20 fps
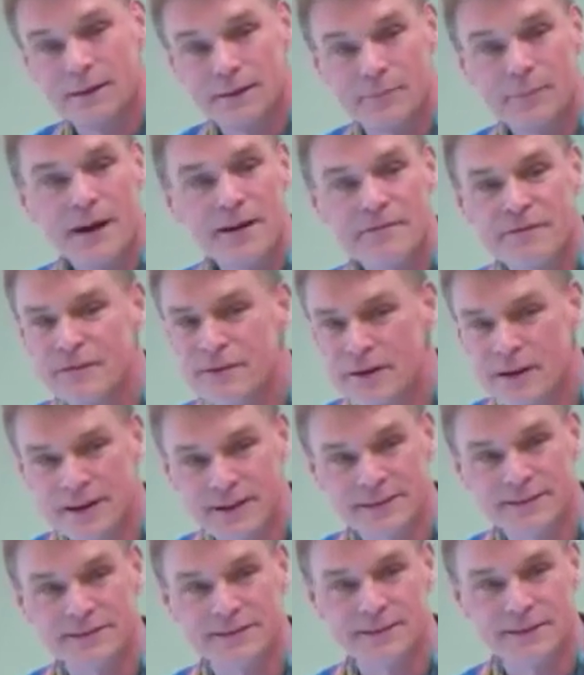And my
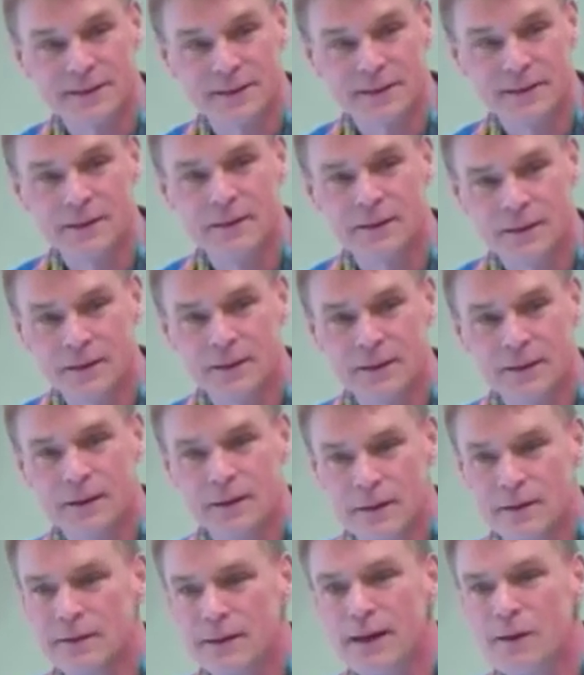friends,
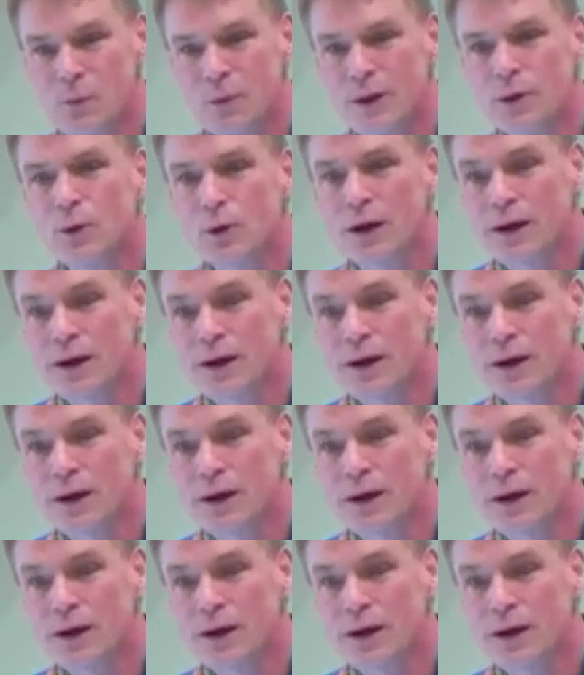they will